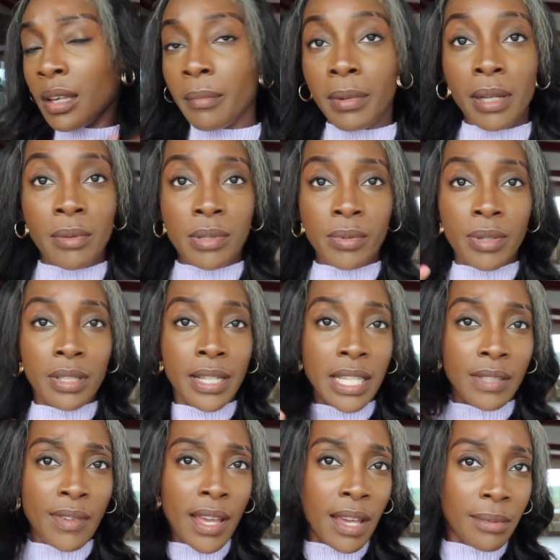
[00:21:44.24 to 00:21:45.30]
But it was a real
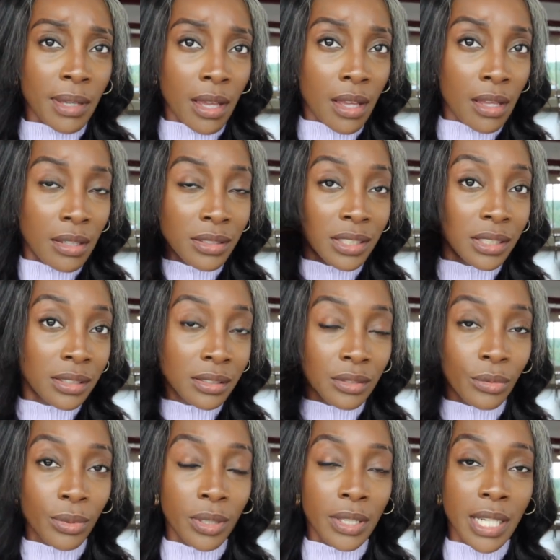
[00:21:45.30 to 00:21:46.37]
nice vibe, y'all.
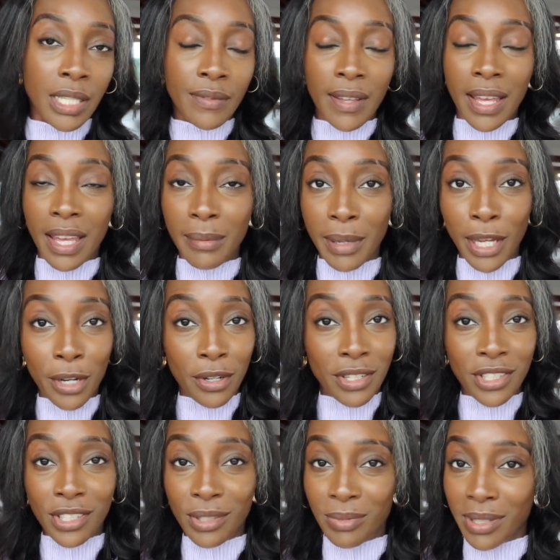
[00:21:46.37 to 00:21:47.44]
Real nice vibe, hair
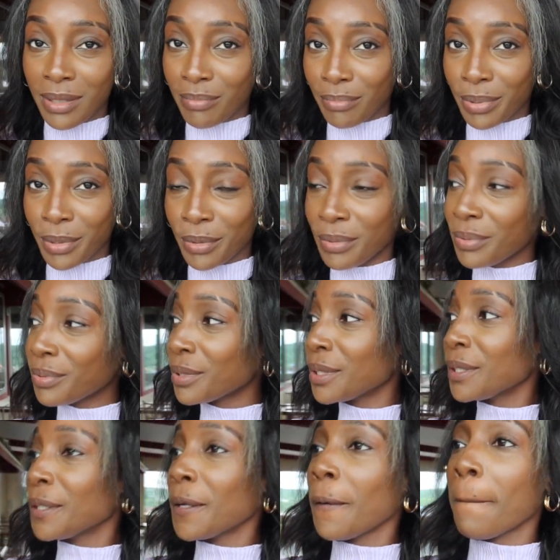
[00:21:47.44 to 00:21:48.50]
just went poof.
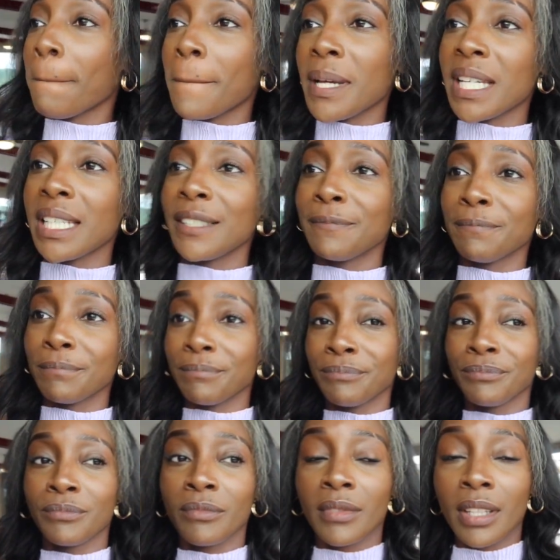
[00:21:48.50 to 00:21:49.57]
But
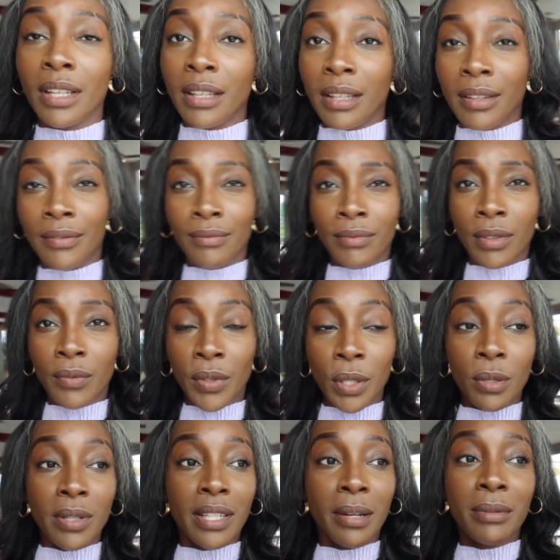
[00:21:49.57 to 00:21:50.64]
the
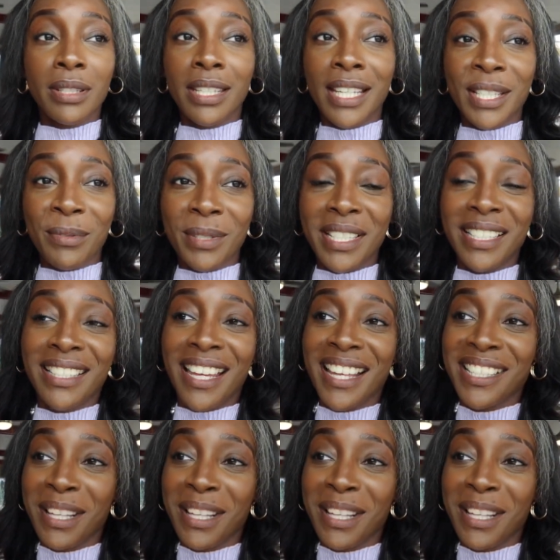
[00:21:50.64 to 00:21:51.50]
view and everything is really nice.